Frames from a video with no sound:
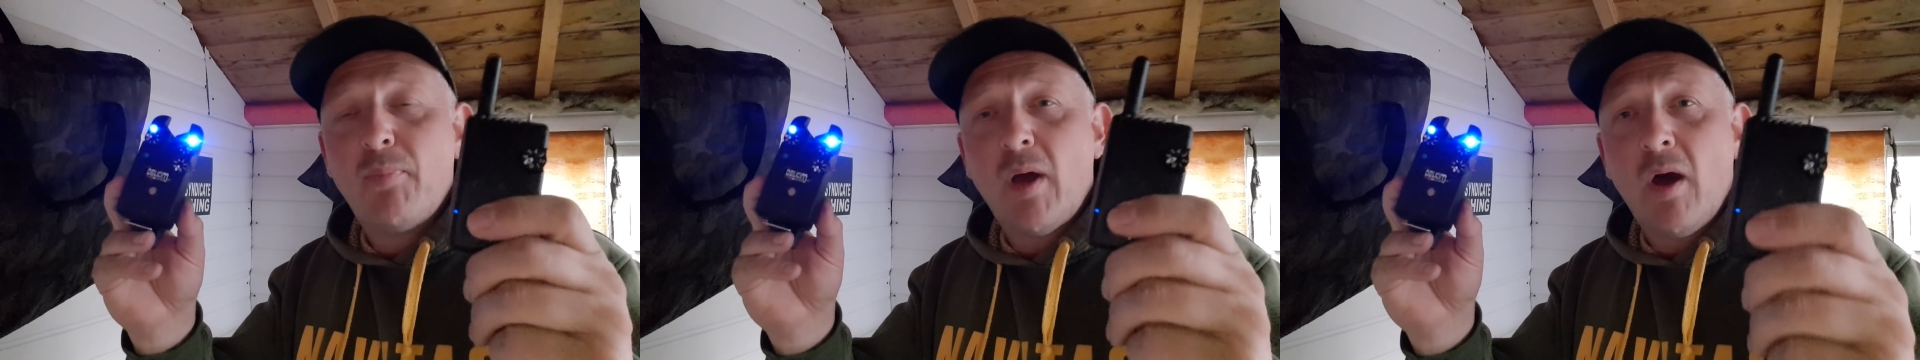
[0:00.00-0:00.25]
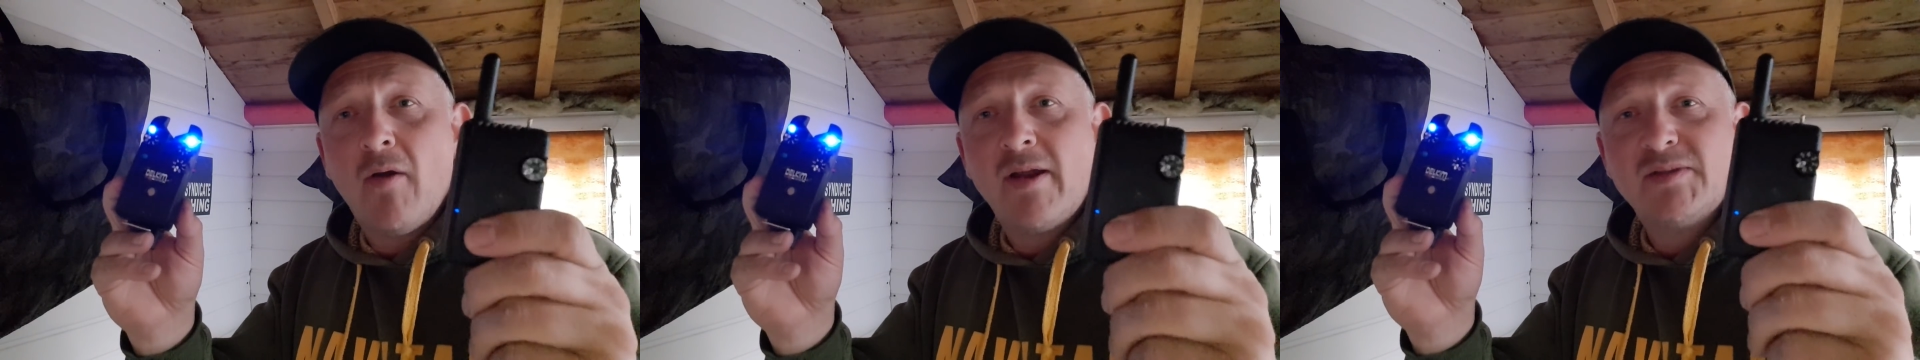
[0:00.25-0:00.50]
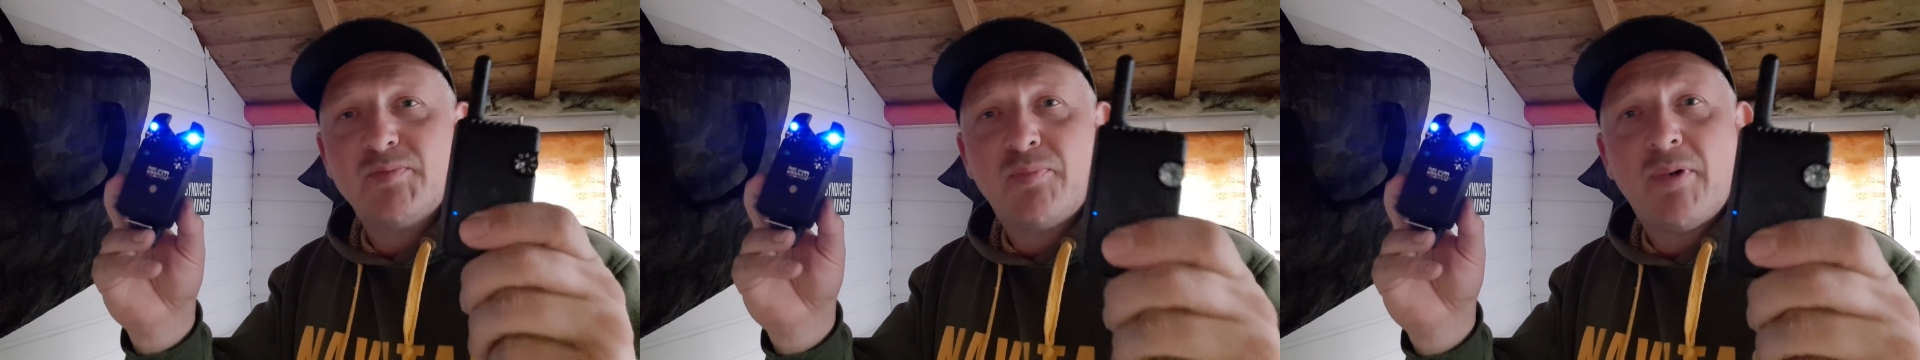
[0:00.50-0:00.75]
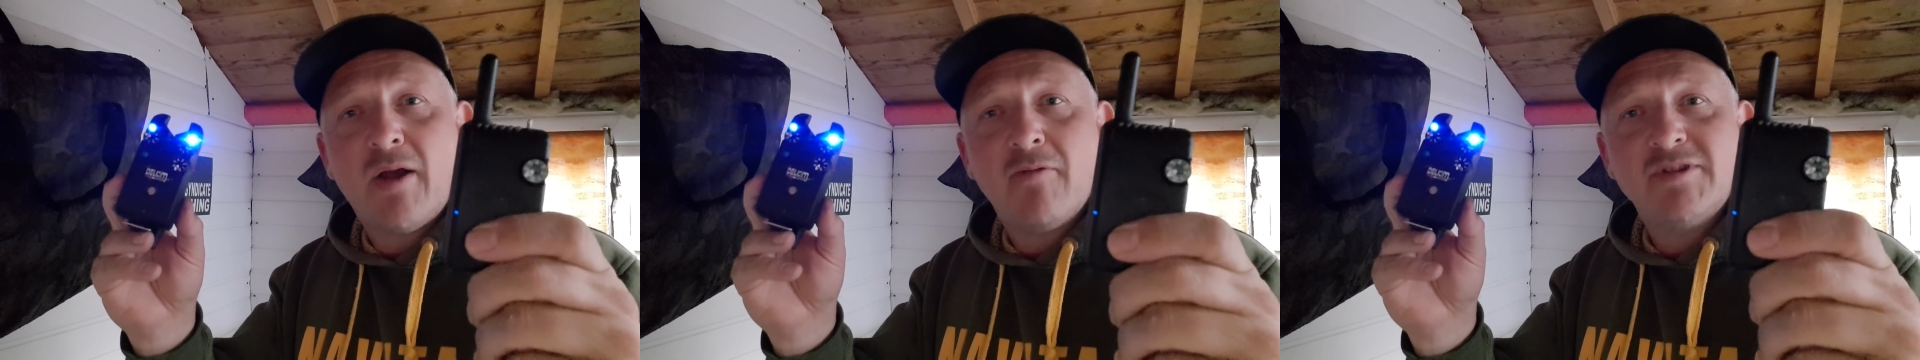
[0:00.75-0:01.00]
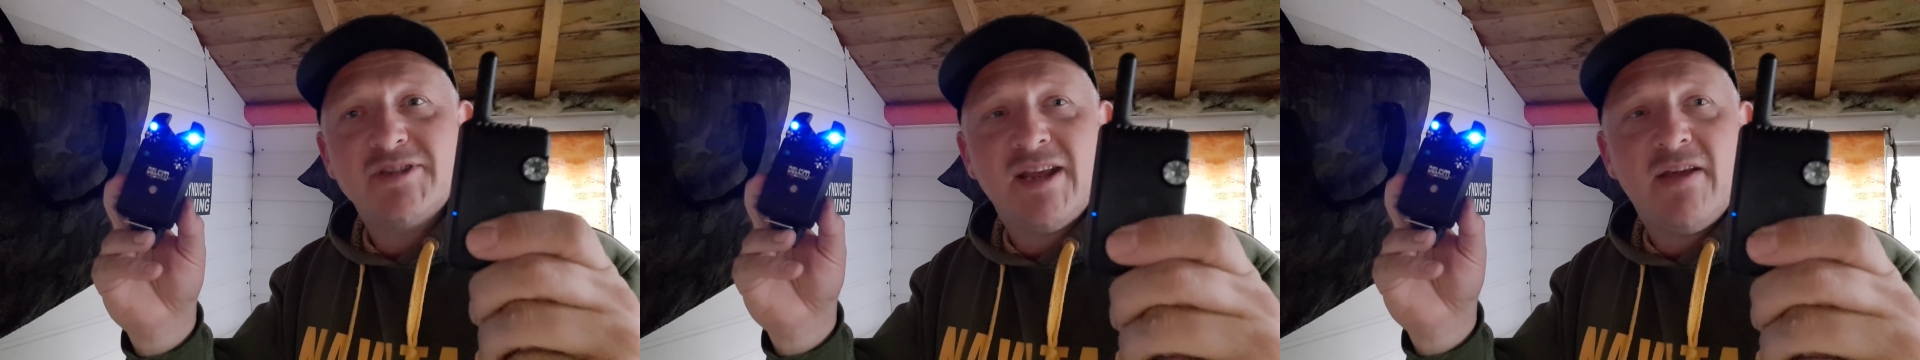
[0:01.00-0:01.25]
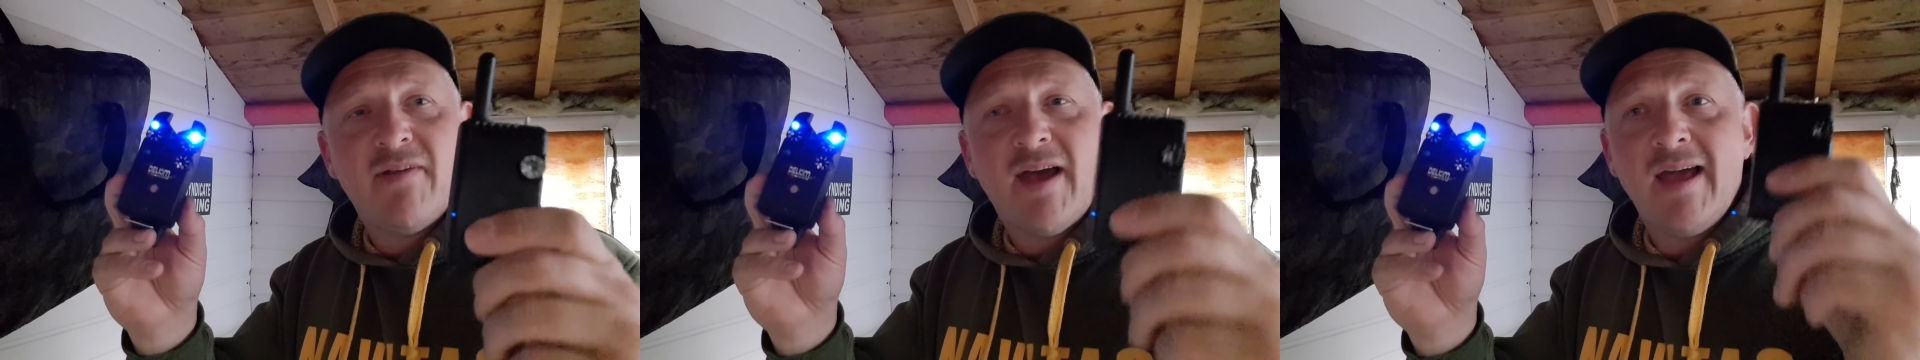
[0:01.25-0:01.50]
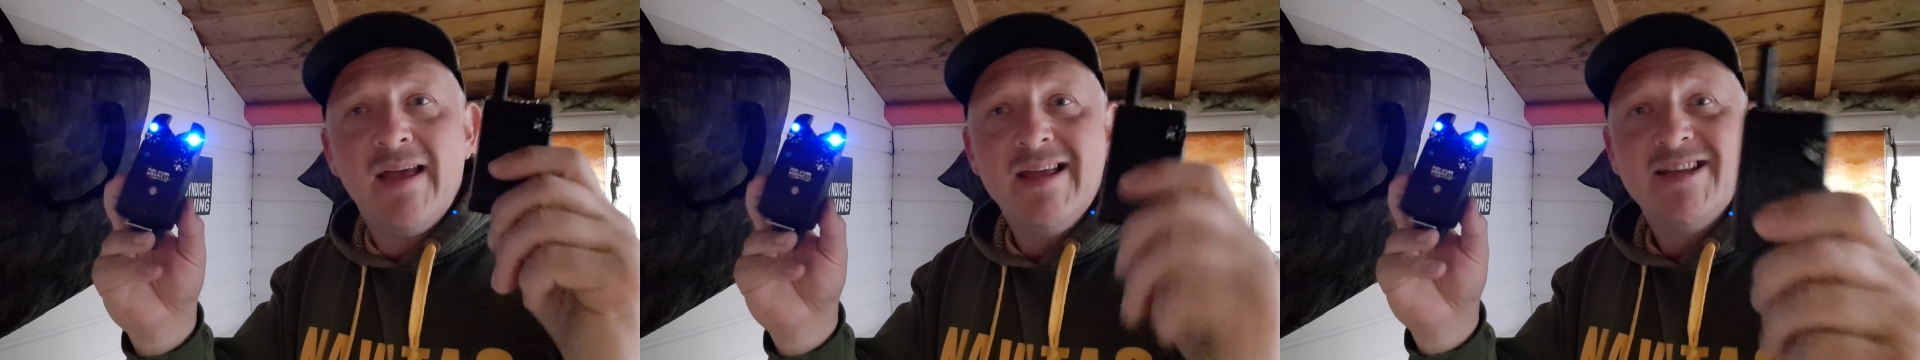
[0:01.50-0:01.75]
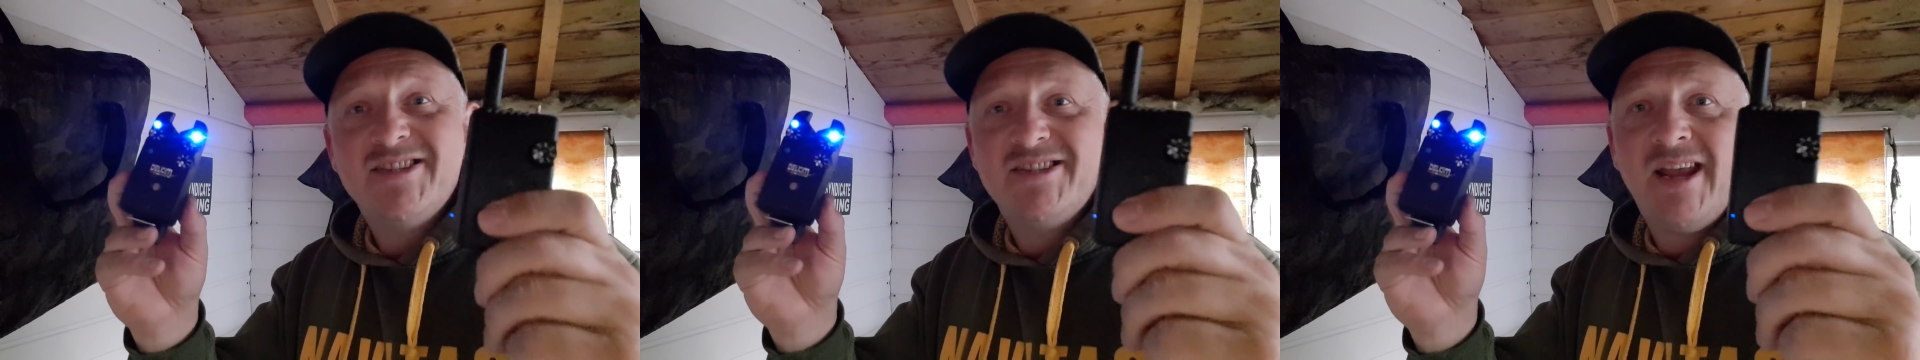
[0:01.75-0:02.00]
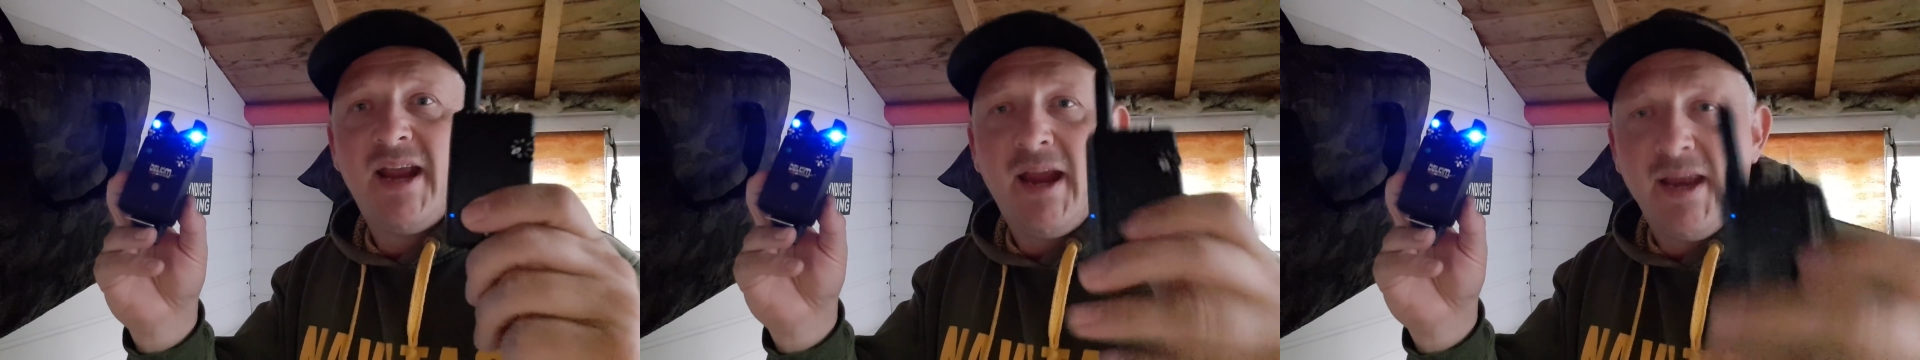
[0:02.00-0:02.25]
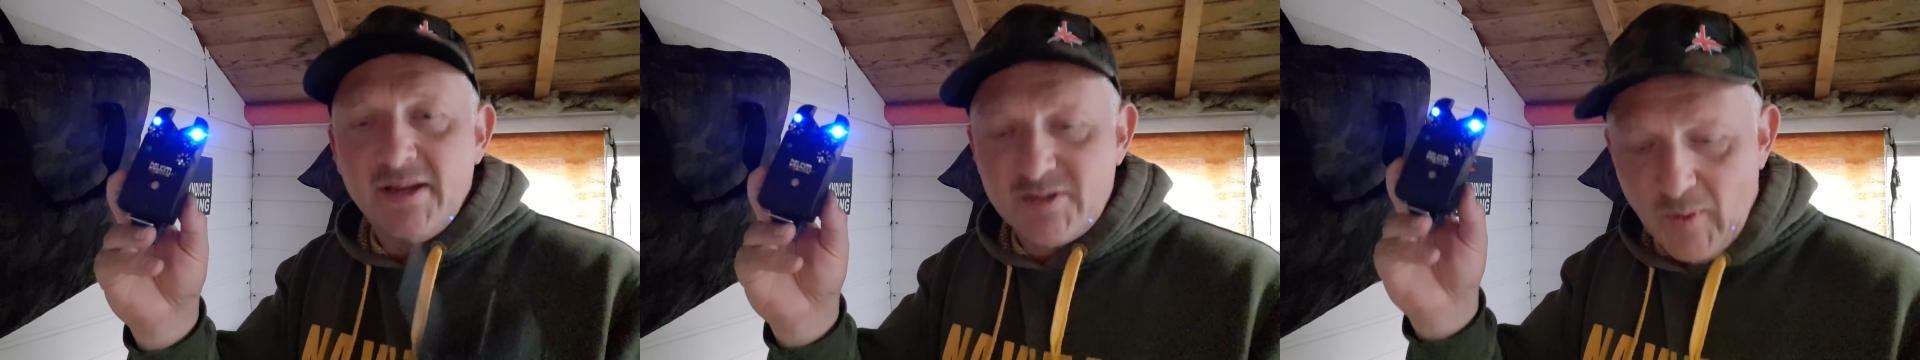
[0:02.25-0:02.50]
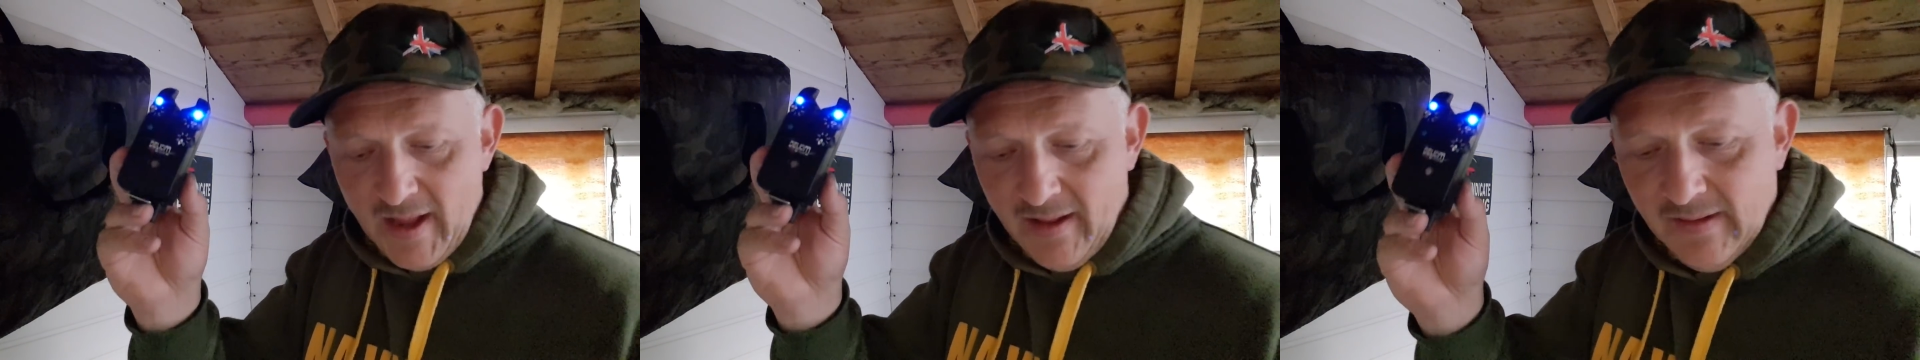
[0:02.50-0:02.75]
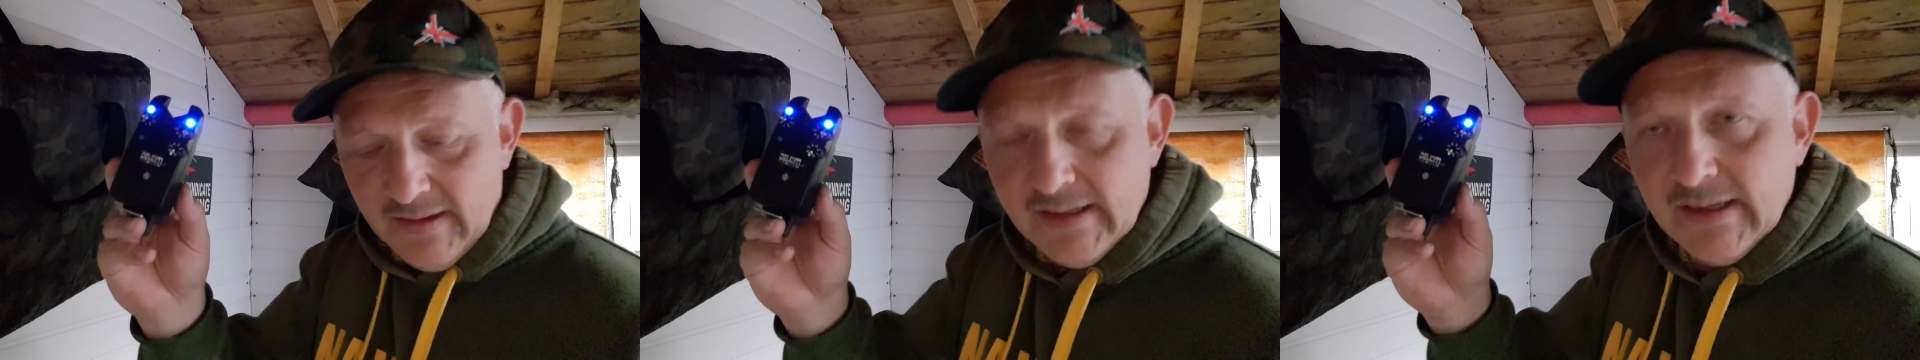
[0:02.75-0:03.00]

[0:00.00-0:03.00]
RX Pro receiver singing as well.